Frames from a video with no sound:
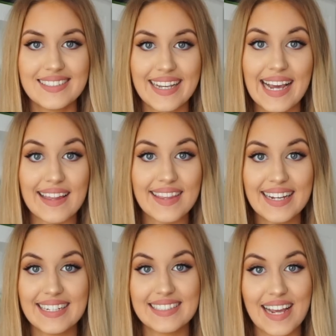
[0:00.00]
So yeah, that
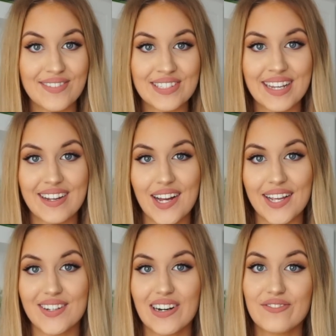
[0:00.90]
is everything I
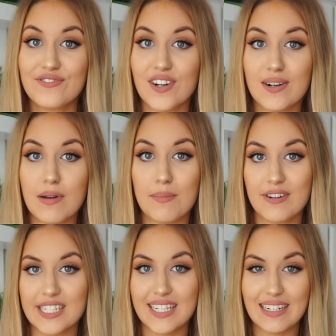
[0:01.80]
got from
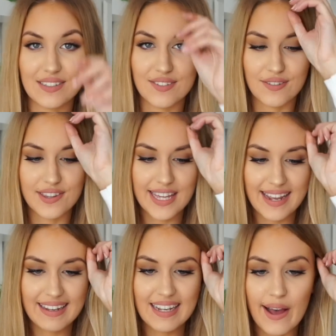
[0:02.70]
Pretty Little
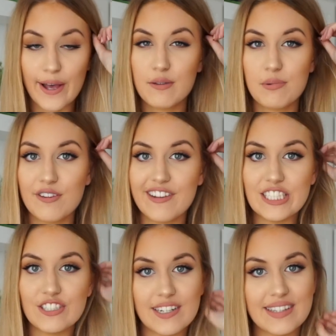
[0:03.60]
Thing. I hope you
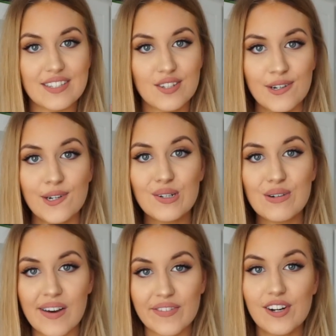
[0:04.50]
enjoyed this haul.
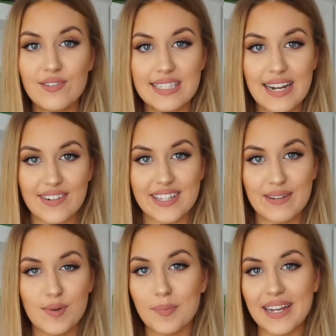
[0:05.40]
Of course,
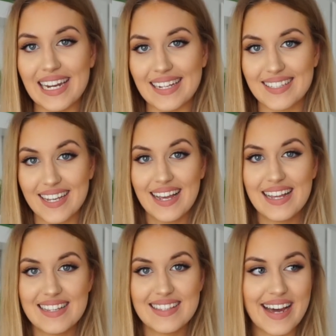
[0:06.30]
everything will be linked
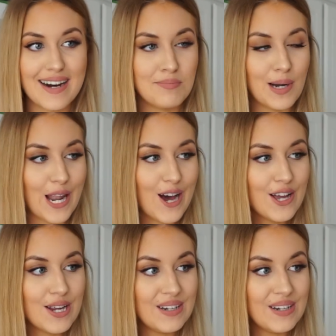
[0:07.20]
down below.